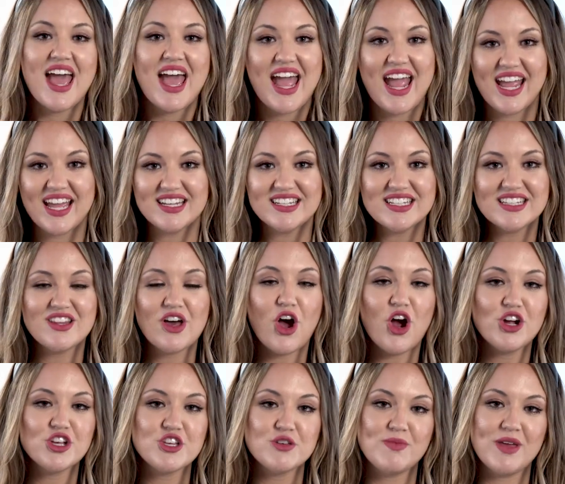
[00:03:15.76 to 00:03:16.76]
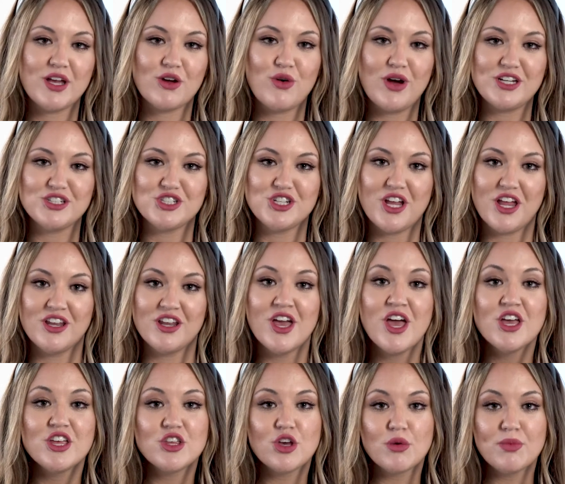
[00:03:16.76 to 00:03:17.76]
And in the argument question,
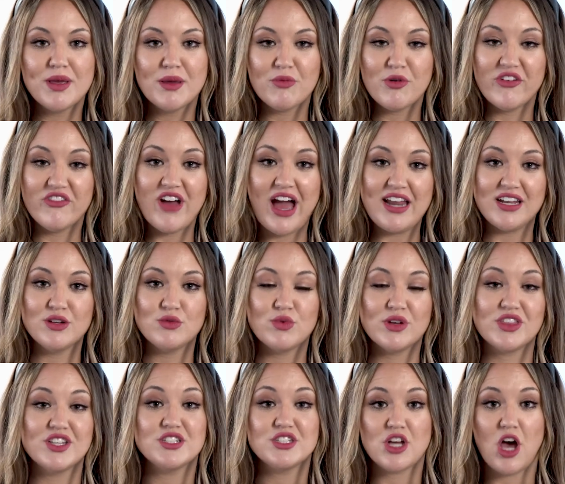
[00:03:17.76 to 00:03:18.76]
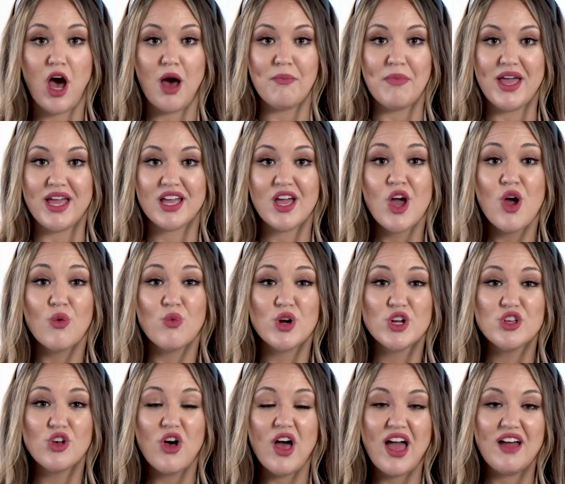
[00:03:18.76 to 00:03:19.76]
you'll be provided with a topic where
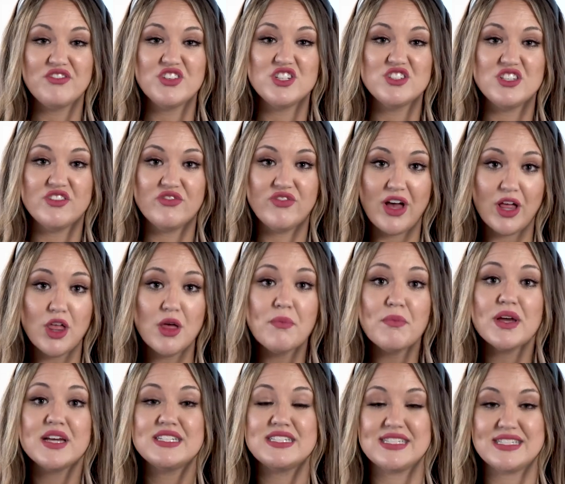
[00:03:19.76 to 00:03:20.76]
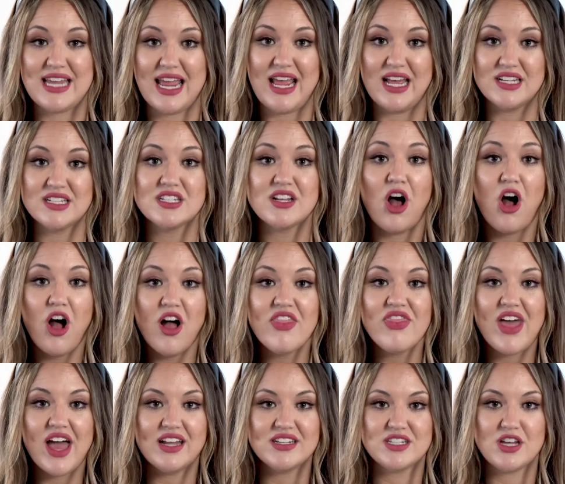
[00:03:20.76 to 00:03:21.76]
you'll have to develop a stance on
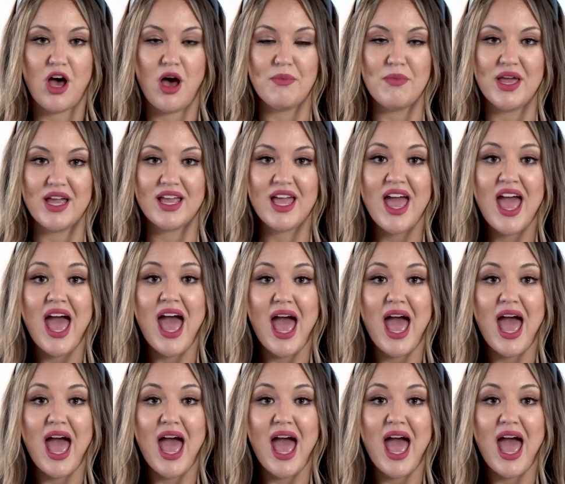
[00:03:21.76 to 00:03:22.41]
that topic